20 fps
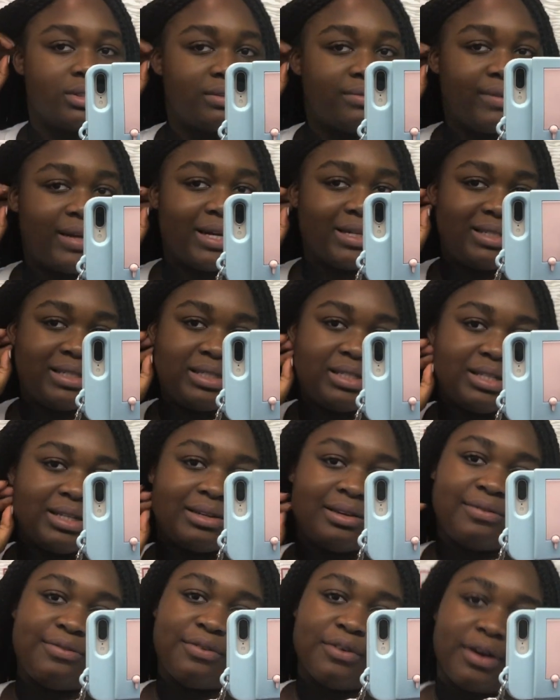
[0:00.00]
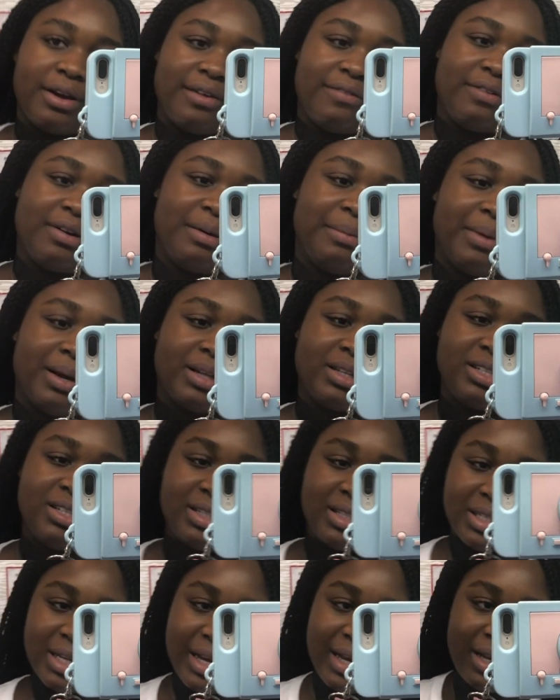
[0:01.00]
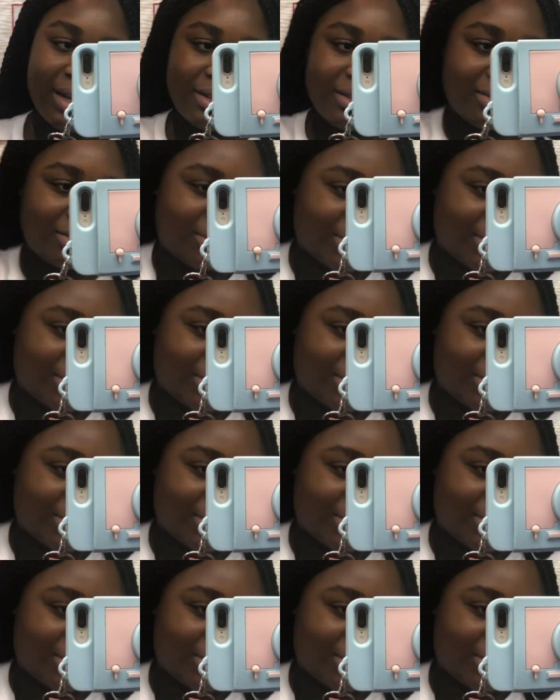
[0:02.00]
flight is taking forever. I'm actually tired.